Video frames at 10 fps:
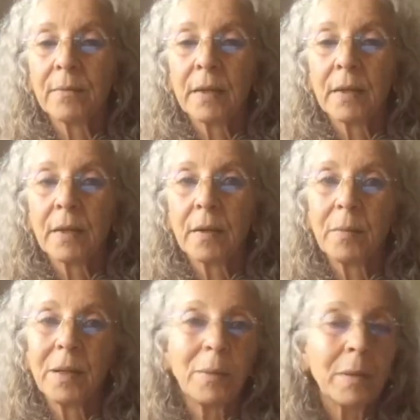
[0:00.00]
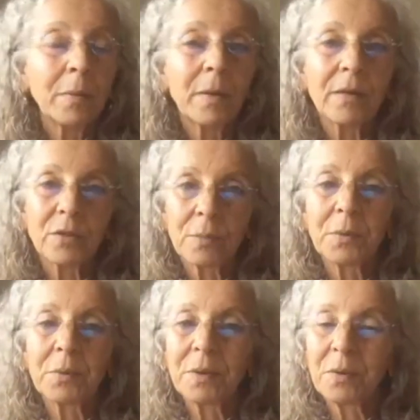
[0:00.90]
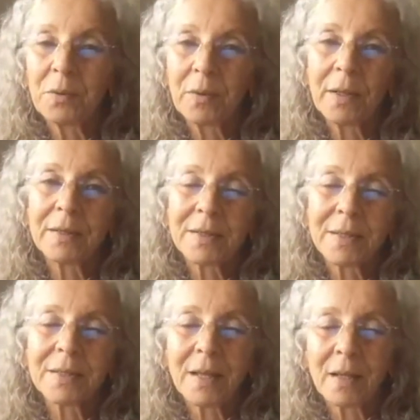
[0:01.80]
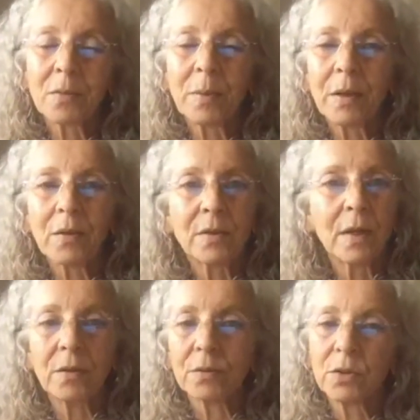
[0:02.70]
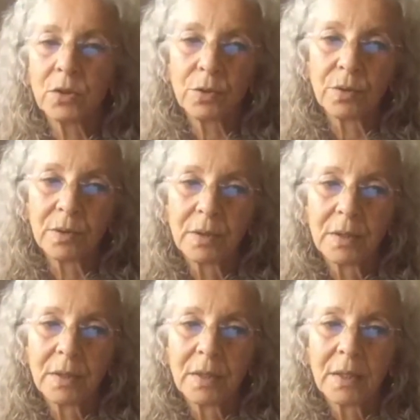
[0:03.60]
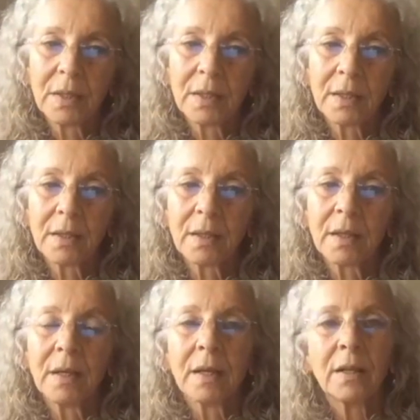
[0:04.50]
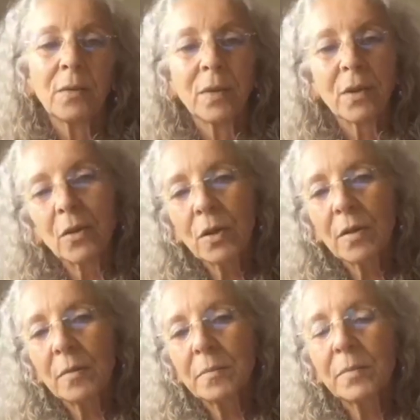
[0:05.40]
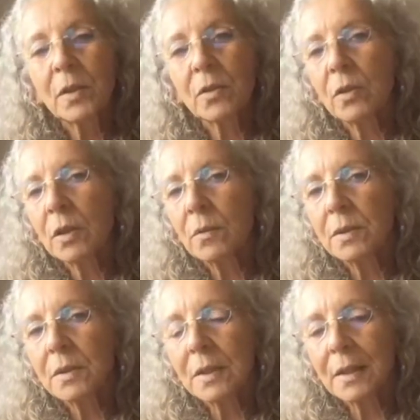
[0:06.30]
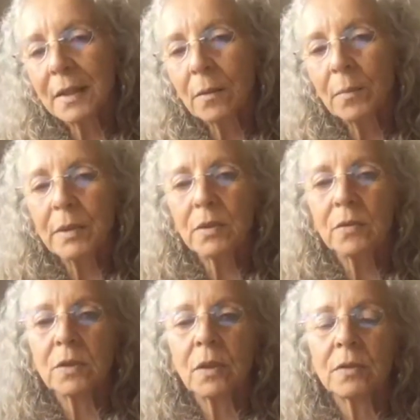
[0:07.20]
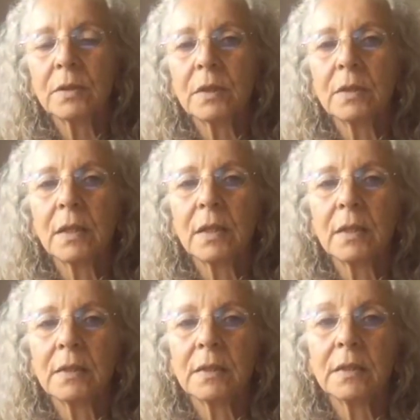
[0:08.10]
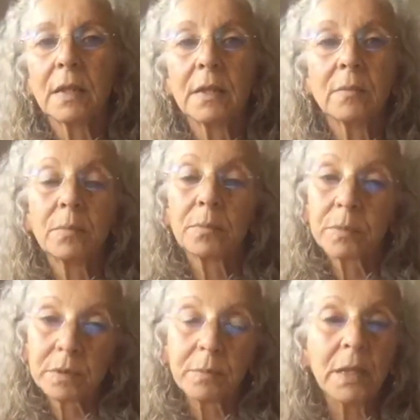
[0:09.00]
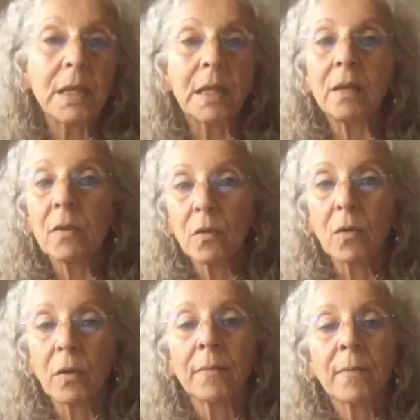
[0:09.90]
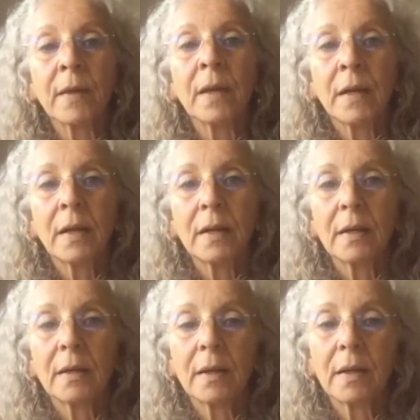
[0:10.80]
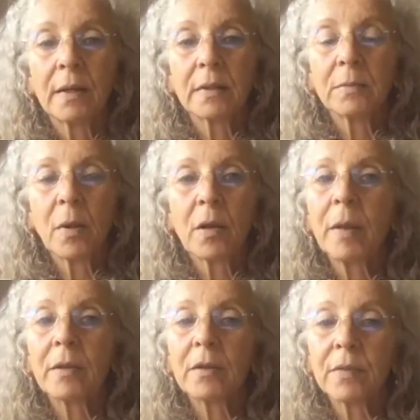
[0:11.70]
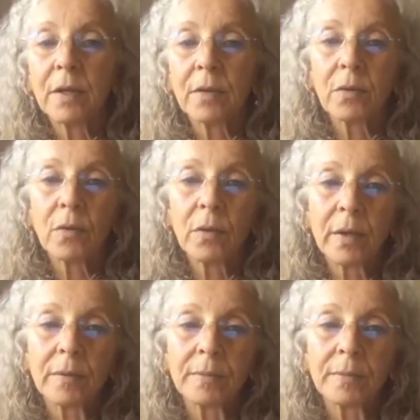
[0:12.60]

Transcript: Many people have trouble with whole grains these days because they don't chew. And you want to cook them, you know, cook it with just a little pinch of salt and some ghee, or a small amount of another oil.